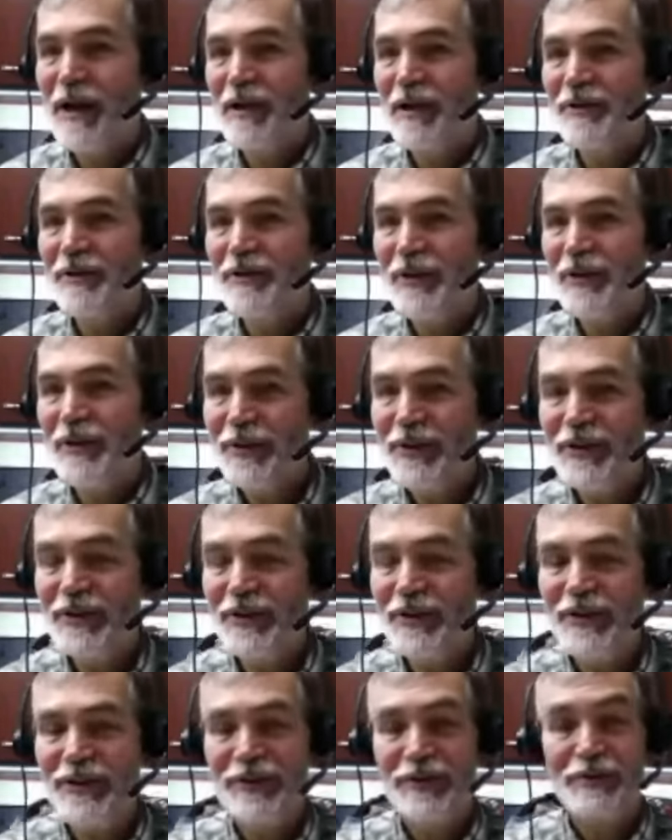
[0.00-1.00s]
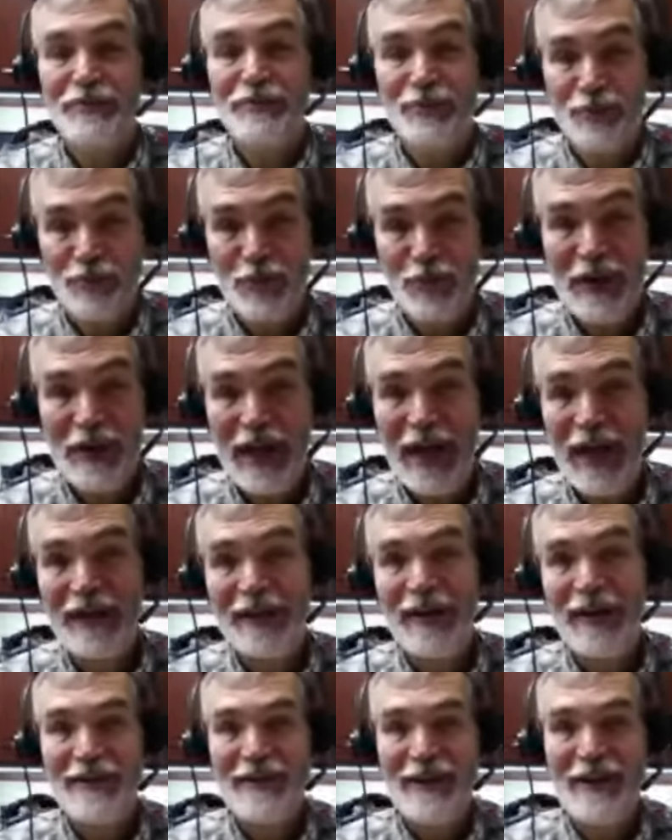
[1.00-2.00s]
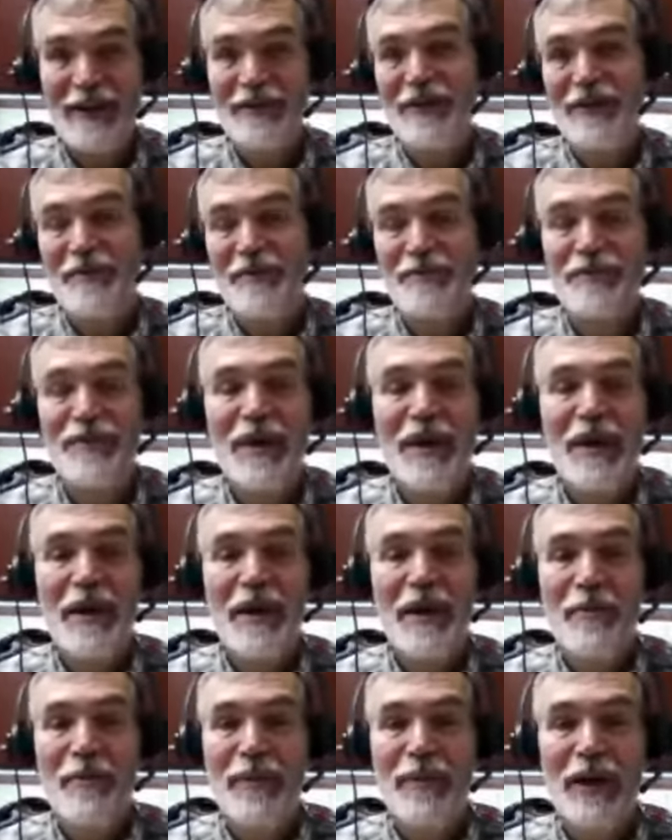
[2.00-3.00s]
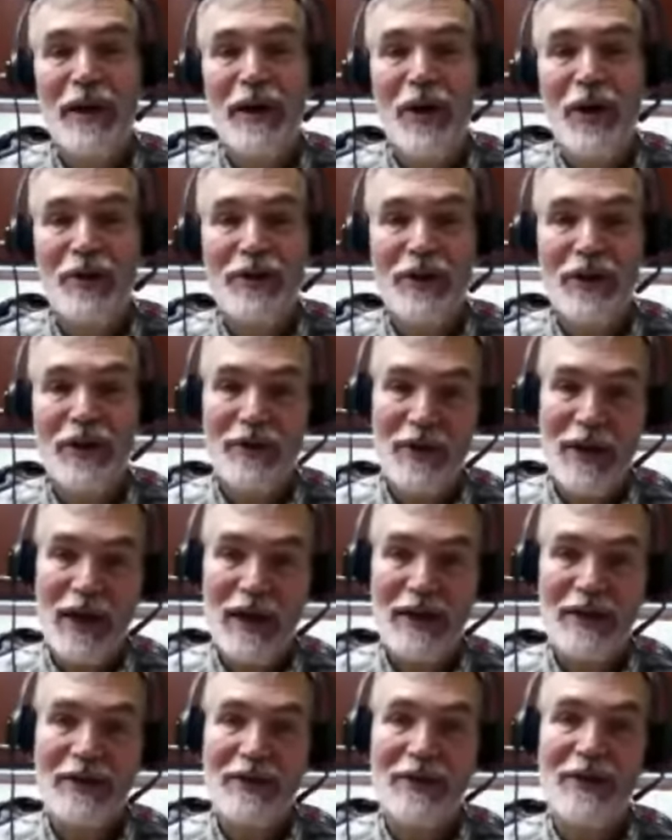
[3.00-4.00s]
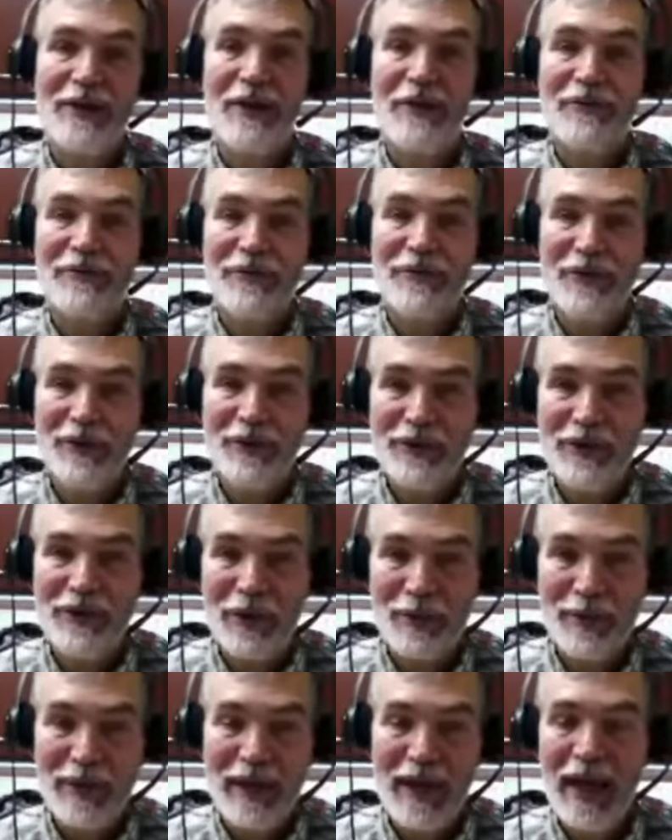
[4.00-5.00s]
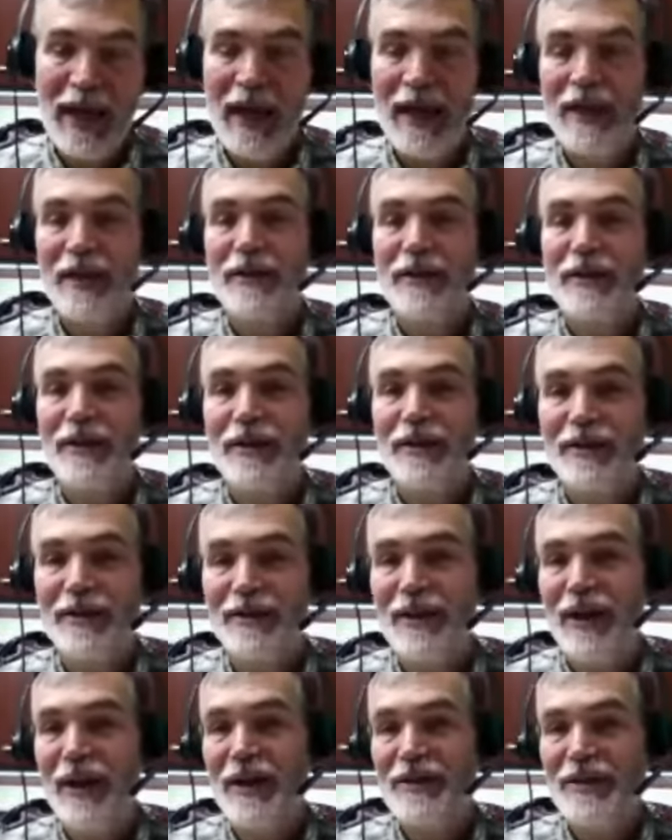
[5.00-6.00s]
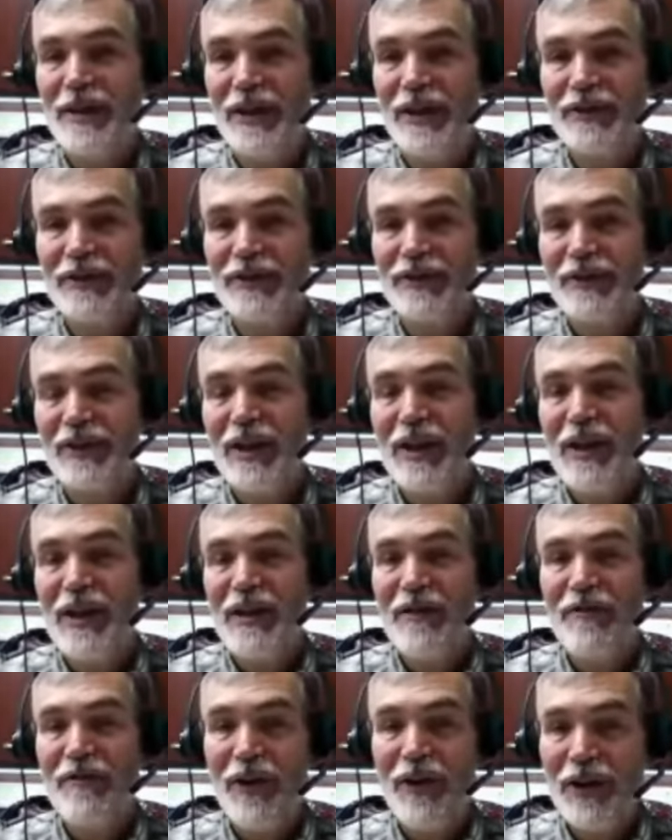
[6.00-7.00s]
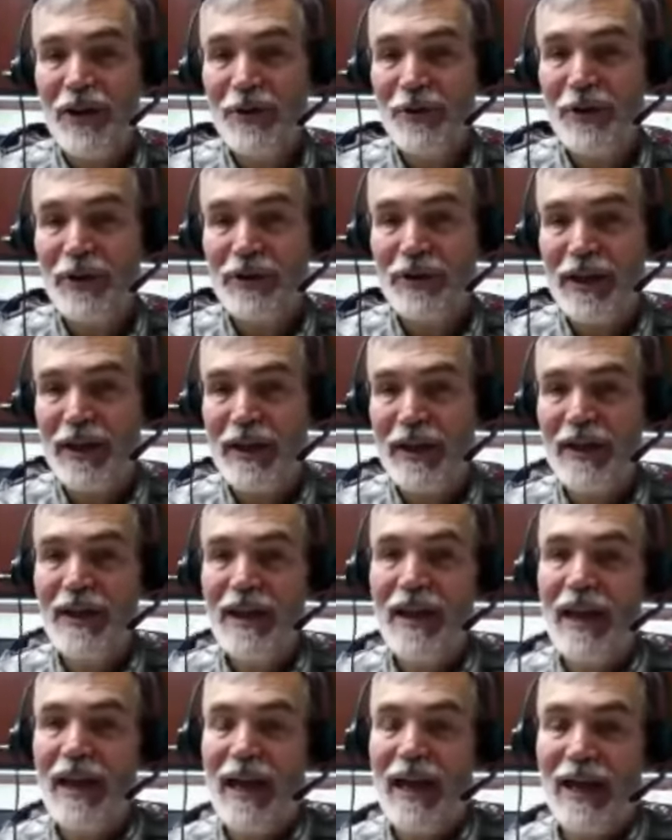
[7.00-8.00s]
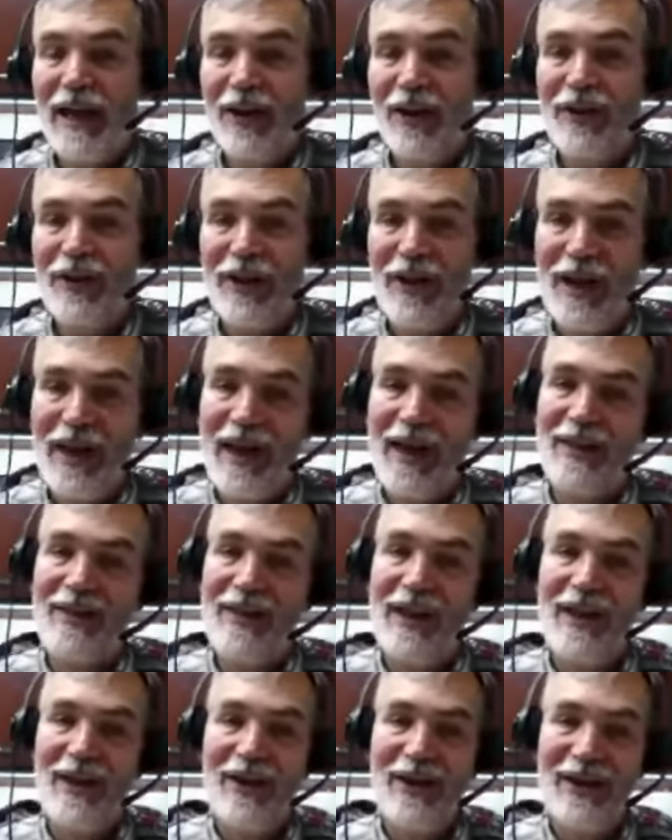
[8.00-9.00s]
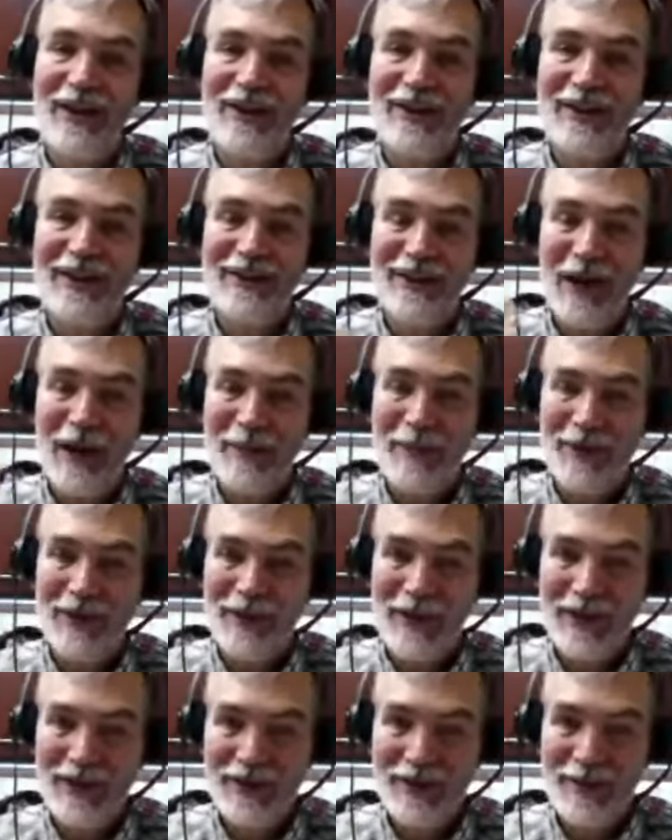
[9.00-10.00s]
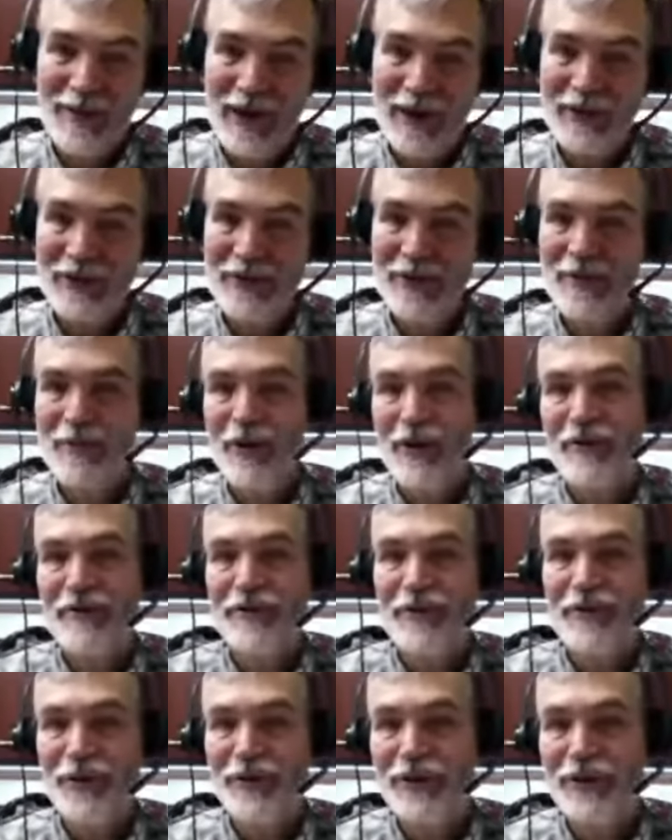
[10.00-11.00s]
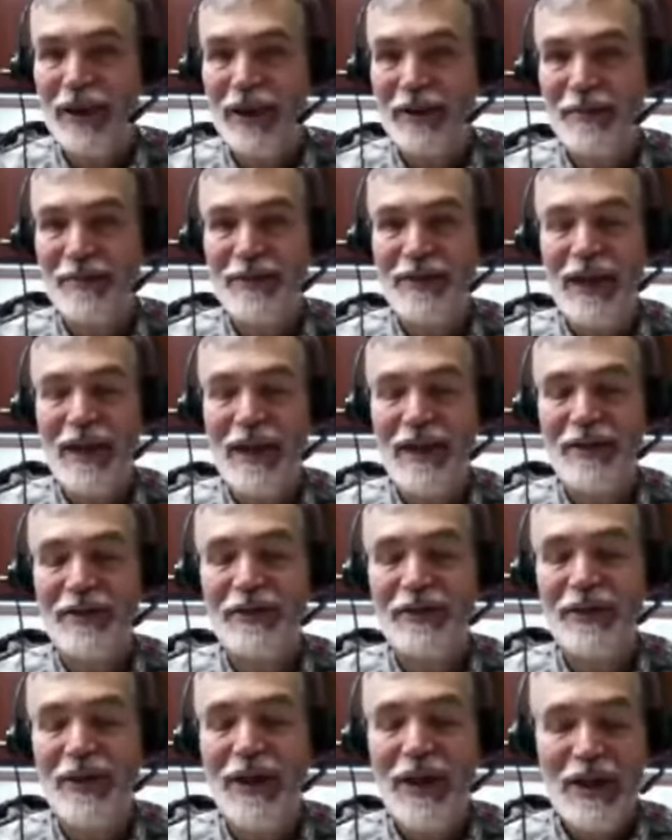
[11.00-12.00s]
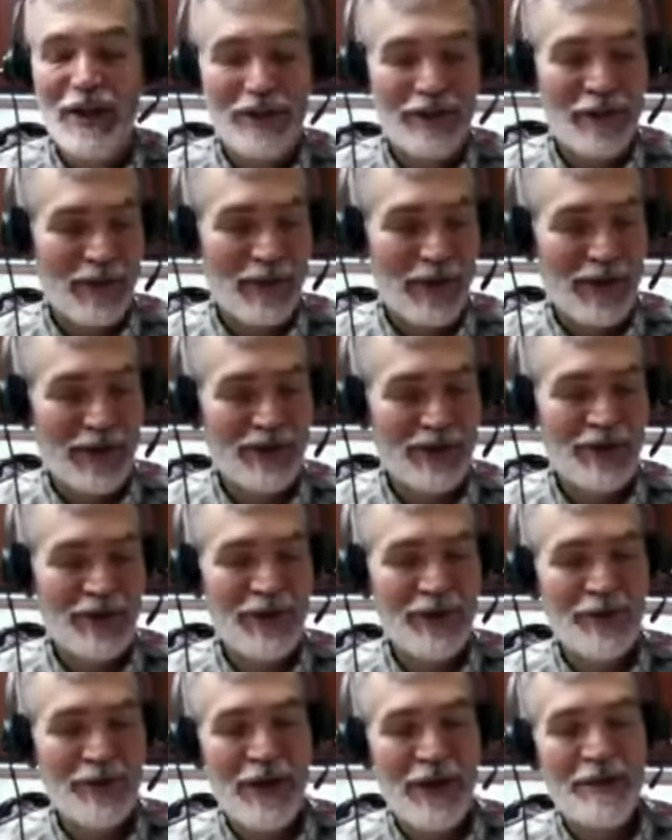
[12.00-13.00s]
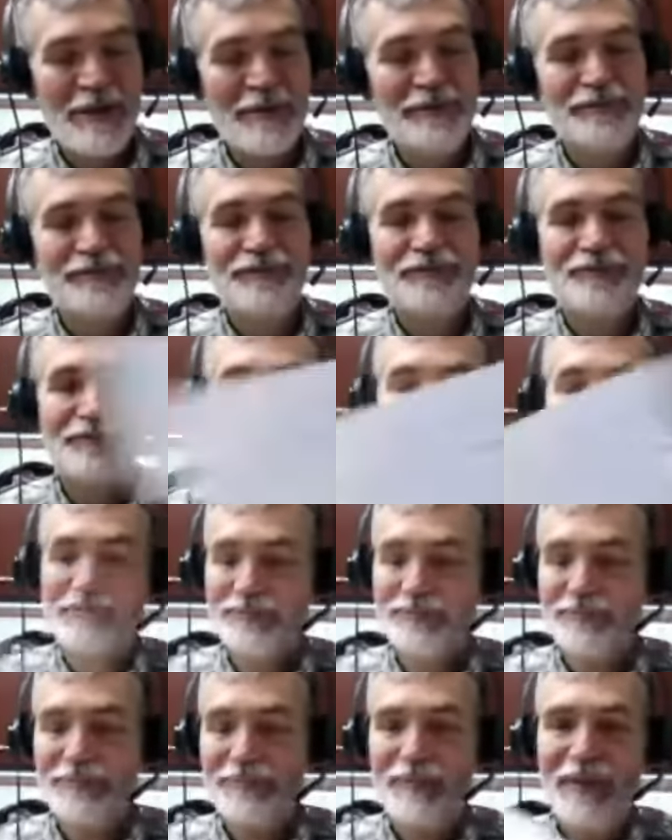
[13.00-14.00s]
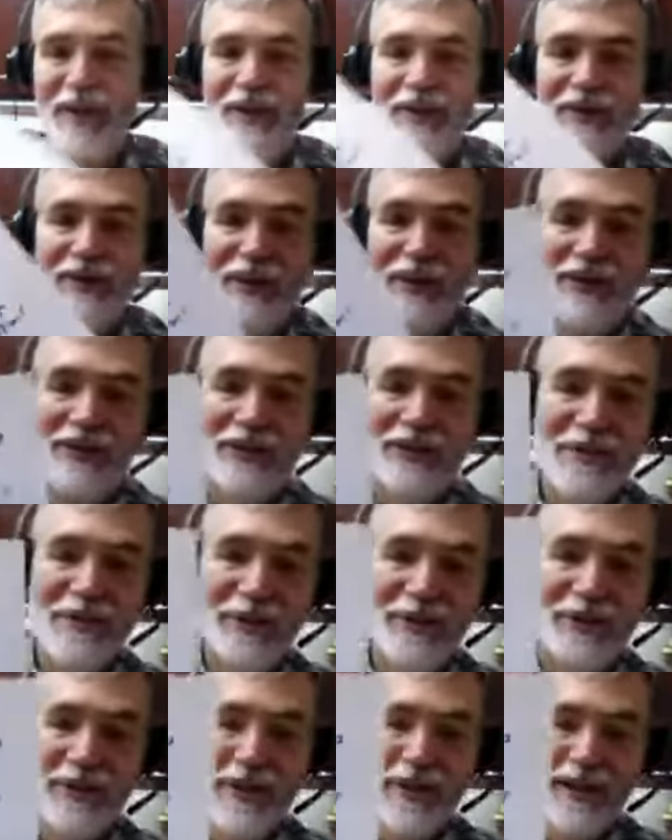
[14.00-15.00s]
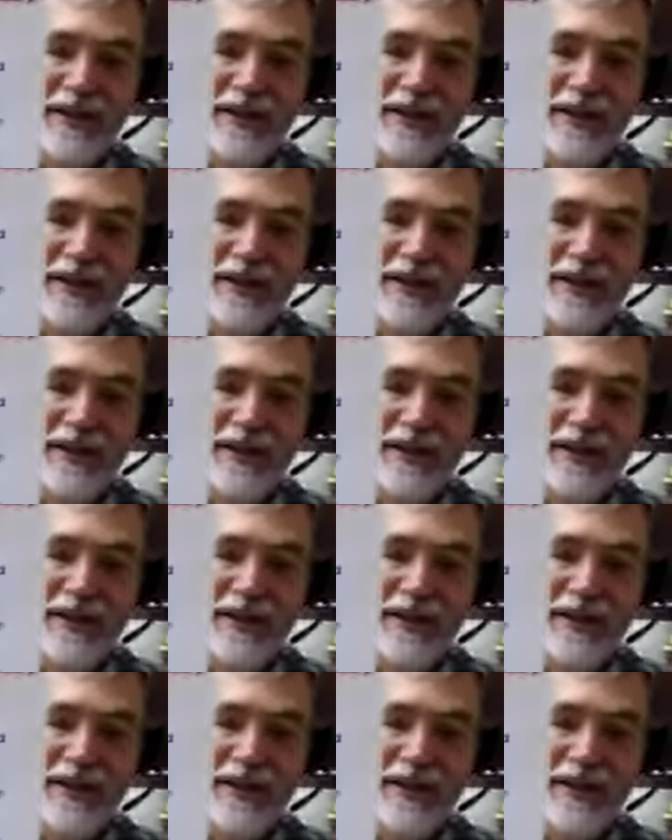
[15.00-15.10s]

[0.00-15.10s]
substances, we can't digest them. But on the other hand, there are foods that we can digest very quickly, and on the top end of that spectrum are foods like potatoes. So I'm going to show you just a simple